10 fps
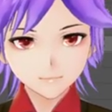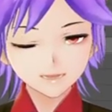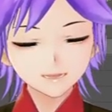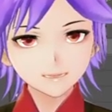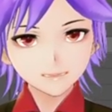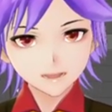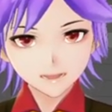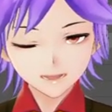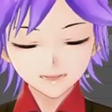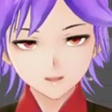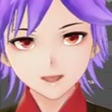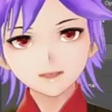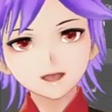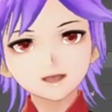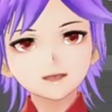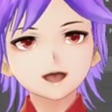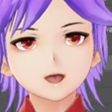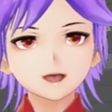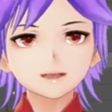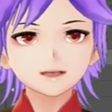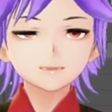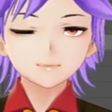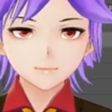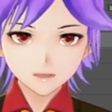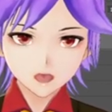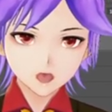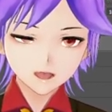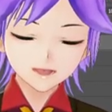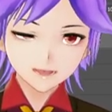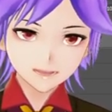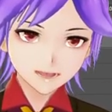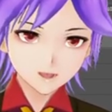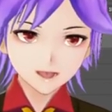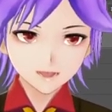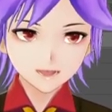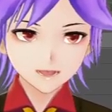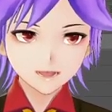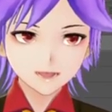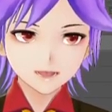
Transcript: that's all. That should also be viable, but then you'd be